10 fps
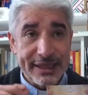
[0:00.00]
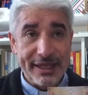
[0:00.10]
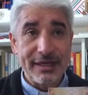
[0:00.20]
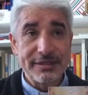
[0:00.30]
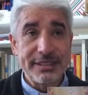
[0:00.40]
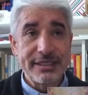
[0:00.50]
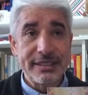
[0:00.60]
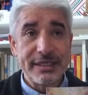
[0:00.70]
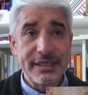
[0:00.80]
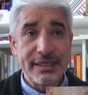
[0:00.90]
theology.
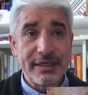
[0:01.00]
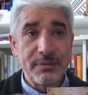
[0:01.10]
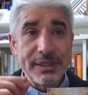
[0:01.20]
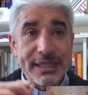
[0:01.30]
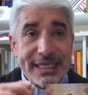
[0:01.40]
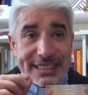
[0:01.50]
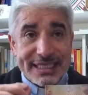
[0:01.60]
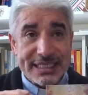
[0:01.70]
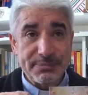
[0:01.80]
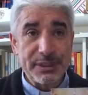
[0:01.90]
With this
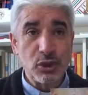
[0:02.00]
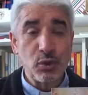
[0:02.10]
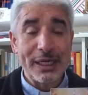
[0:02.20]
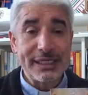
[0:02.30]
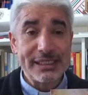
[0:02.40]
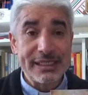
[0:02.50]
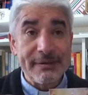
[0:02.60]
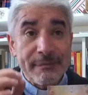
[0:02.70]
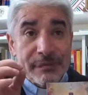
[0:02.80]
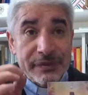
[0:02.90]
spirituality,
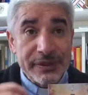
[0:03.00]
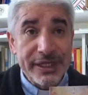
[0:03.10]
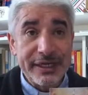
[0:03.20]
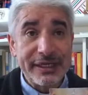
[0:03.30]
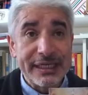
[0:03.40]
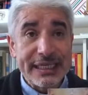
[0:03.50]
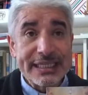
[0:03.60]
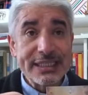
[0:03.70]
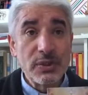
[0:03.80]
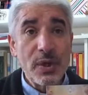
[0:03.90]
there
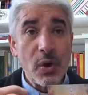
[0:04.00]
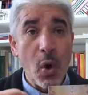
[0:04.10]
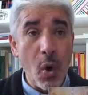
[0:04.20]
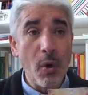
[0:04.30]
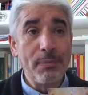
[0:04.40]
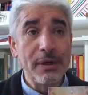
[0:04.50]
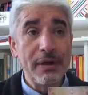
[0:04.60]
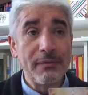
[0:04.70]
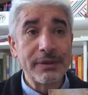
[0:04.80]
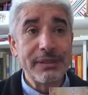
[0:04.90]
is new hope
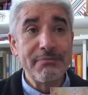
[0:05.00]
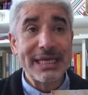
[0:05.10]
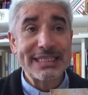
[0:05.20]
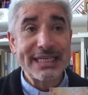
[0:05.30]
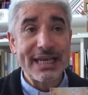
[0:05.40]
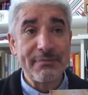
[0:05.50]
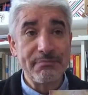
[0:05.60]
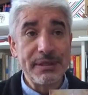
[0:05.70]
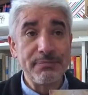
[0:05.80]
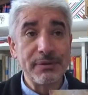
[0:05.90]
for the Mexican
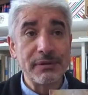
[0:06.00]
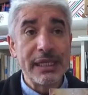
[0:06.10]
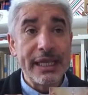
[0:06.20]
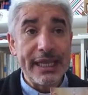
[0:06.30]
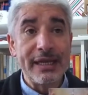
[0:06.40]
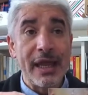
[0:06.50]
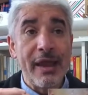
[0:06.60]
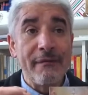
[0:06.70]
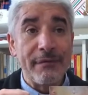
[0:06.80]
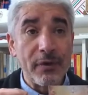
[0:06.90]
people and
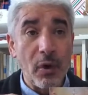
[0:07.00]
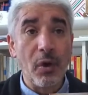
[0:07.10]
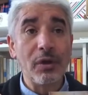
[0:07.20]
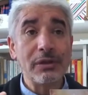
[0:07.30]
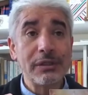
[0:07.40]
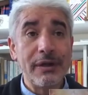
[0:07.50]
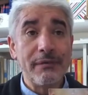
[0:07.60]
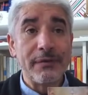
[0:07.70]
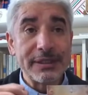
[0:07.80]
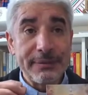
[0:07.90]
for all,
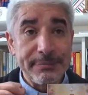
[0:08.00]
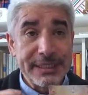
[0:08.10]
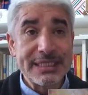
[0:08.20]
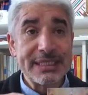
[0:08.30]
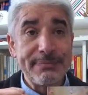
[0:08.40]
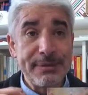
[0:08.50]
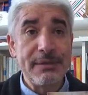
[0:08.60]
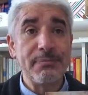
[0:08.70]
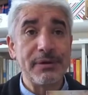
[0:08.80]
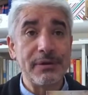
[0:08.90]
for the priestly
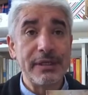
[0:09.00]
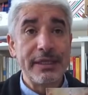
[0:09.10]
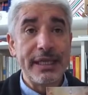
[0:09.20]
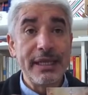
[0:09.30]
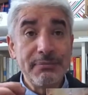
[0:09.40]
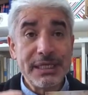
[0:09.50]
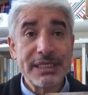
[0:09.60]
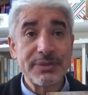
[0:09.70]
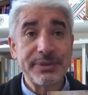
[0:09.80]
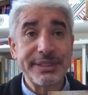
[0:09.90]
people and
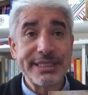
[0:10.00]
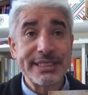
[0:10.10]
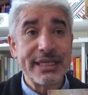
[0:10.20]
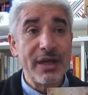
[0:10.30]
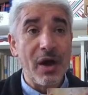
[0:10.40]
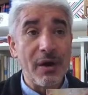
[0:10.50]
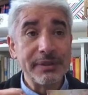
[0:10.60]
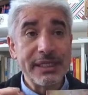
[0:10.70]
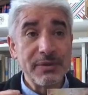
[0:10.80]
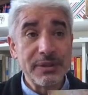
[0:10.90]
ministers
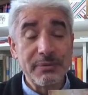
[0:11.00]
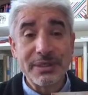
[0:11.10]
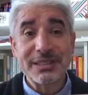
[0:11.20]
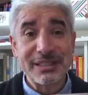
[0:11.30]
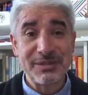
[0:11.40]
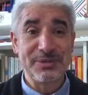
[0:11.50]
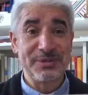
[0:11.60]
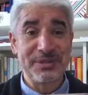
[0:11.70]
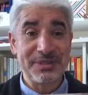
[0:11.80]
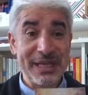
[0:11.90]
of the Universal
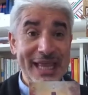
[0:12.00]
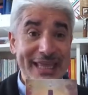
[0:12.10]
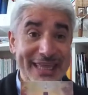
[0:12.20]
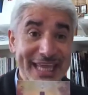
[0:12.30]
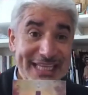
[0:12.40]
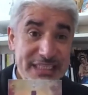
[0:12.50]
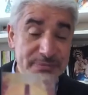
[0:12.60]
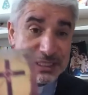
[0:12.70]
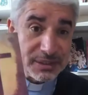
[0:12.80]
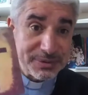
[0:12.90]
Church. Thanks
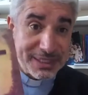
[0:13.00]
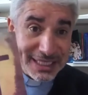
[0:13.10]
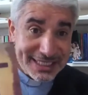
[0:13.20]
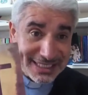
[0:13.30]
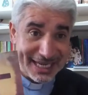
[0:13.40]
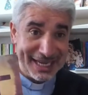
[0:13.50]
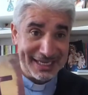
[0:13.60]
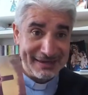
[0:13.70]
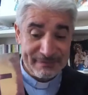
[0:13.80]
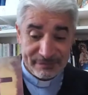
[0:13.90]
be to this
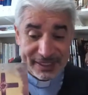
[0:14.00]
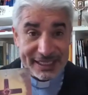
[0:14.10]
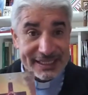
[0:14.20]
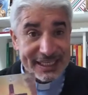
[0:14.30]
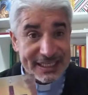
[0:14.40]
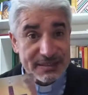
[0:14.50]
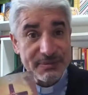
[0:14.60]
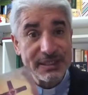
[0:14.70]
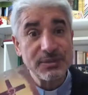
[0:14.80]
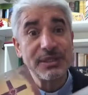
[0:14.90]
sign, and thanks
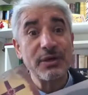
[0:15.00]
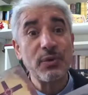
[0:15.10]
be to the